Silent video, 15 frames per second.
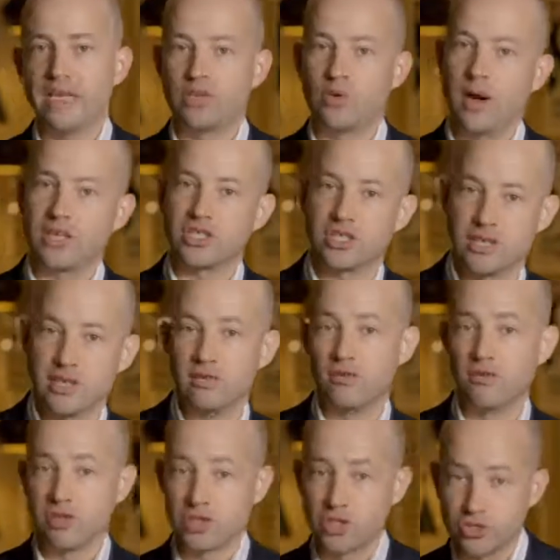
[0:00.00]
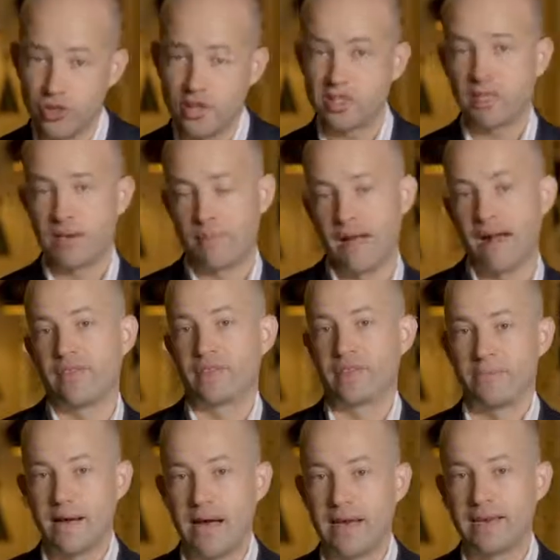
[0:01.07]
to actually restrict about the
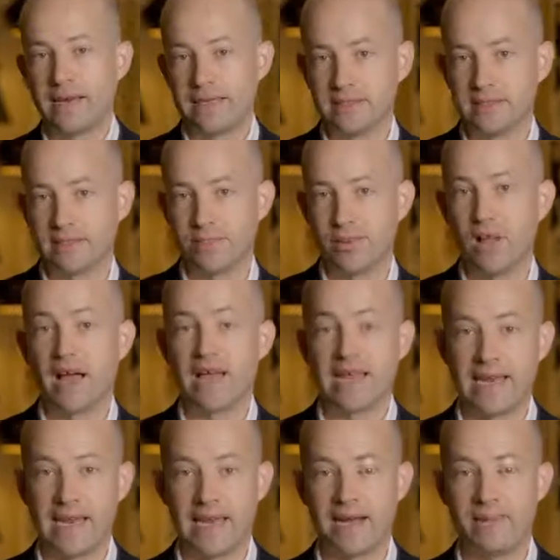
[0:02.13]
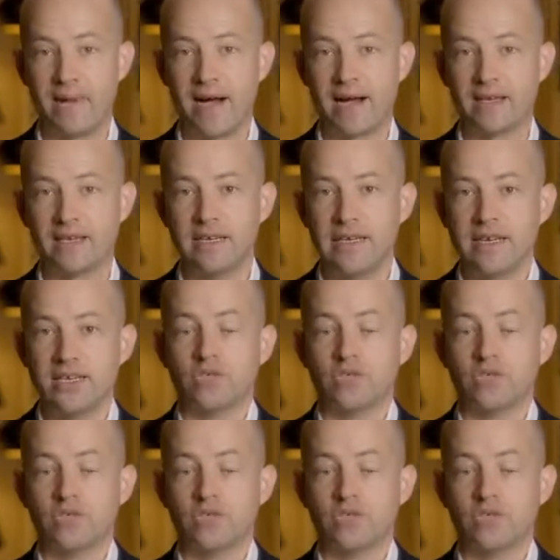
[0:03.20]
demand and supply in any market